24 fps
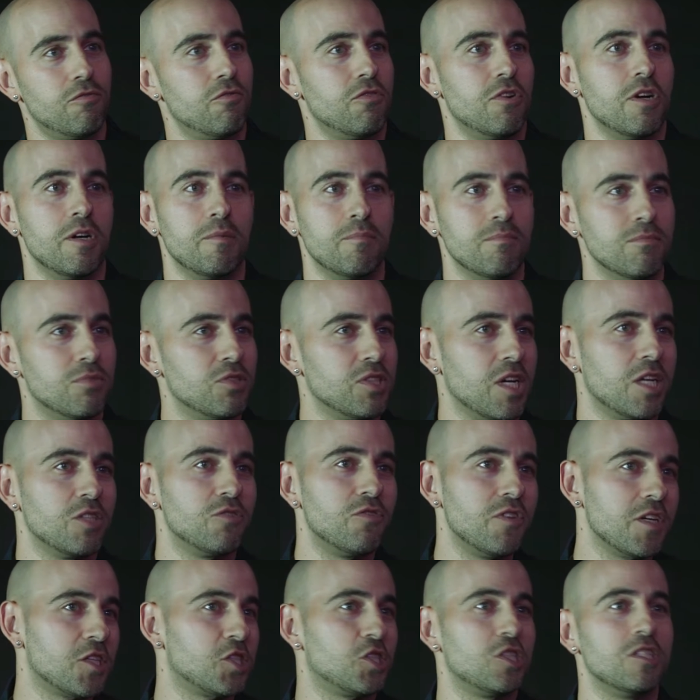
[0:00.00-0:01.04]
from science
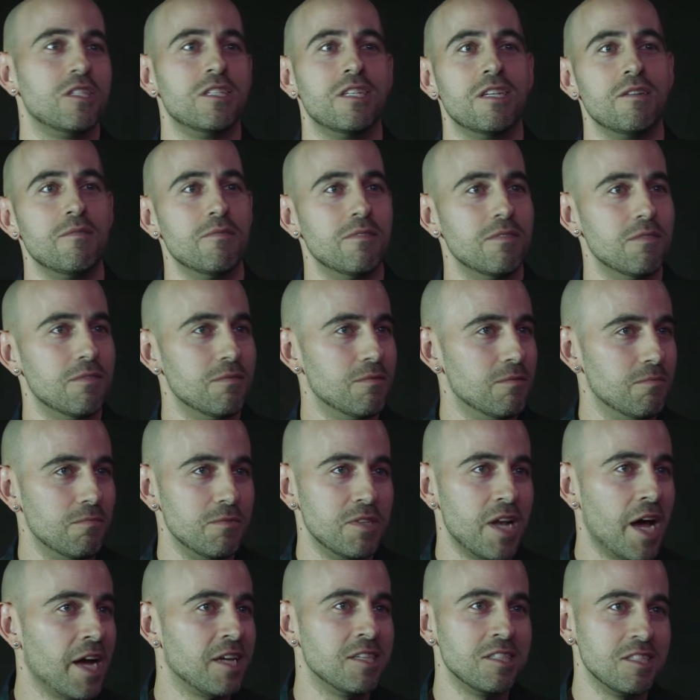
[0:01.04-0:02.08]
fiction and
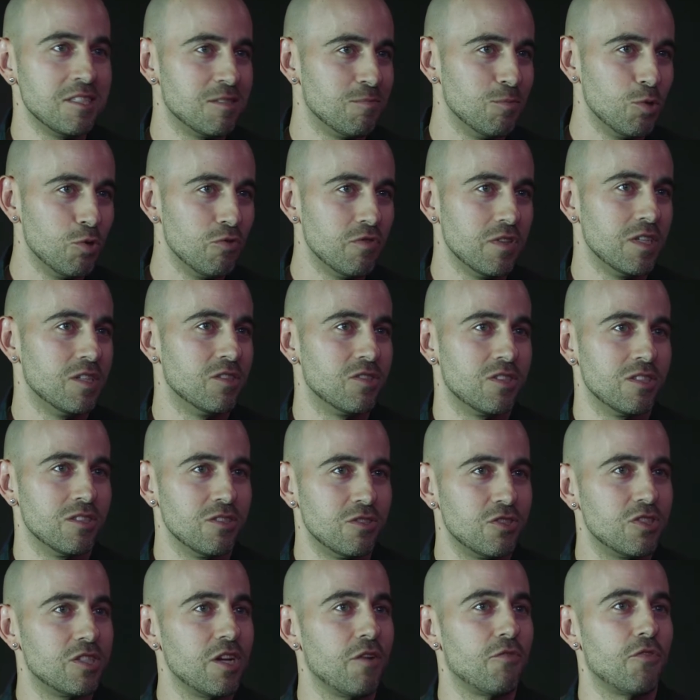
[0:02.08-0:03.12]
90s movies
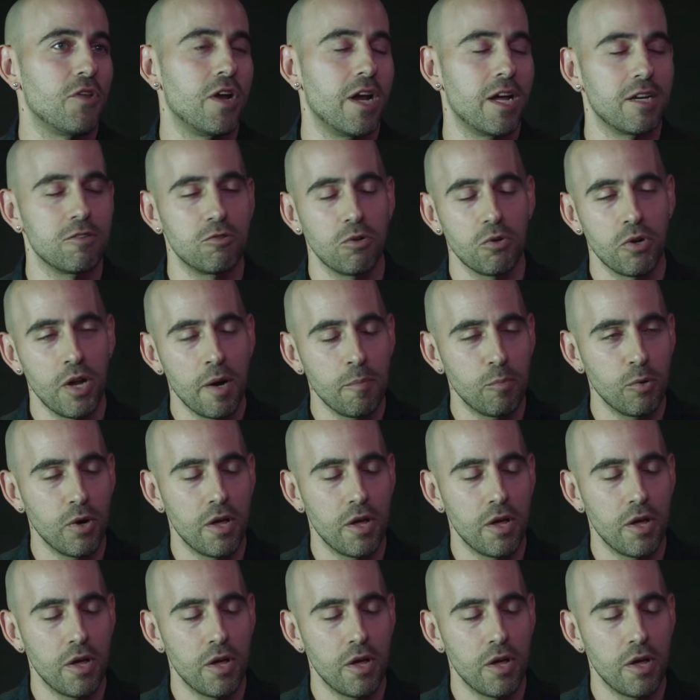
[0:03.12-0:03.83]
and stuff that I'd grown up